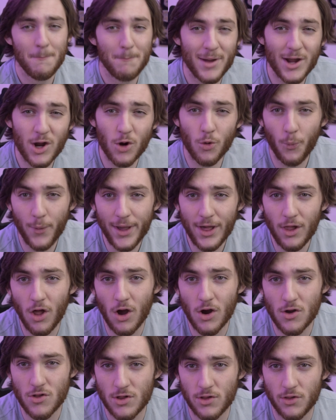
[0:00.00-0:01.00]
bigger wheel
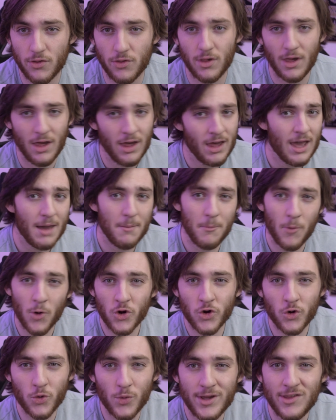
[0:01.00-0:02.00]
arches, and
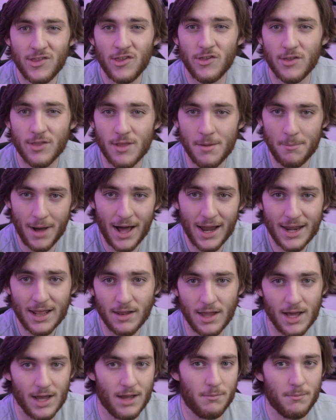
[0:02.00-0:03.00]
more creases in the body
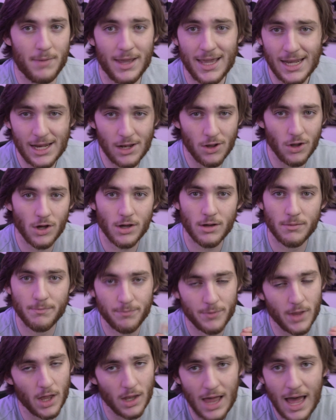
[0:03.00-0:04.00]
line, making it look
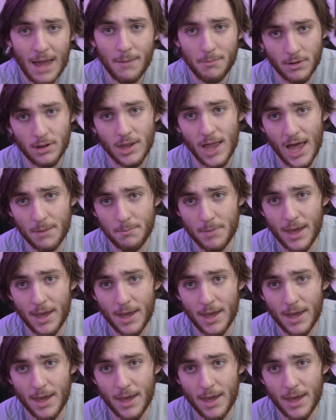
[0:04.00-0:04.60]
a lot